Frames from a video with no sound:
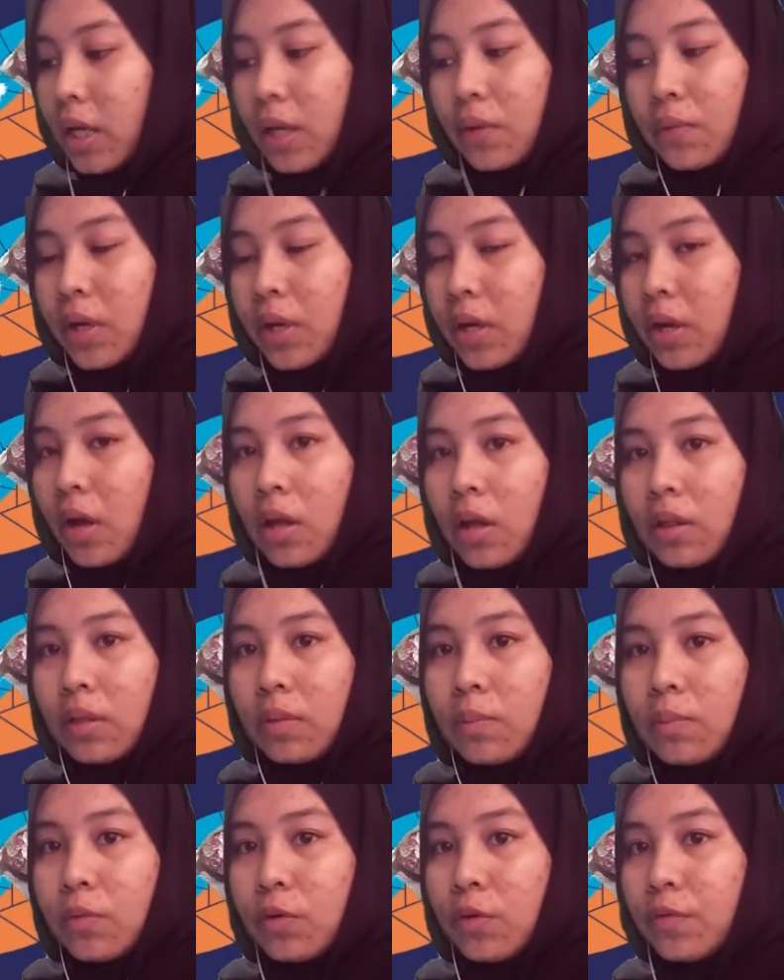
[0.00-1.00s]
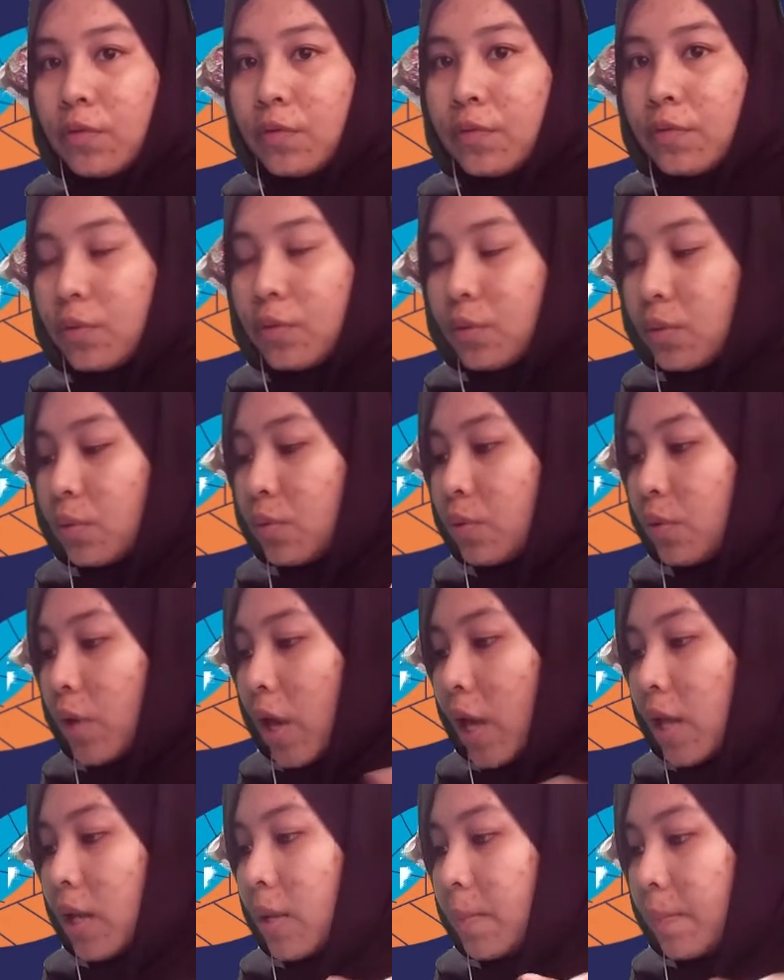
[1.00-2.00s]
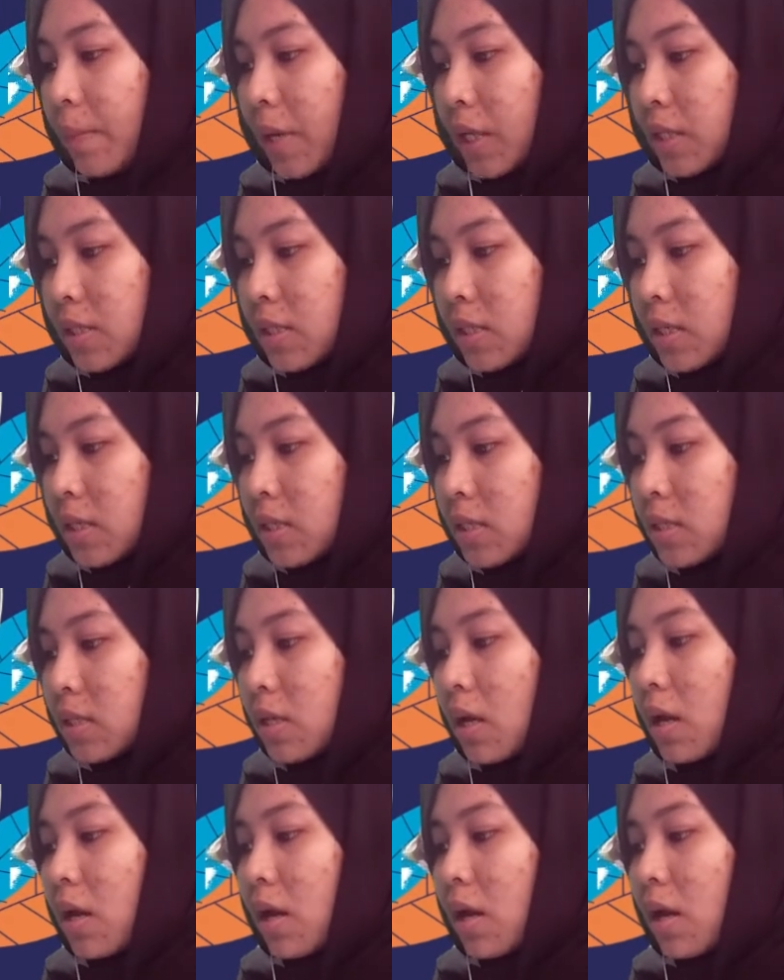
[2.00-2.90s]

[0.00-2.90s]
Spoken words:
It will not move to any places.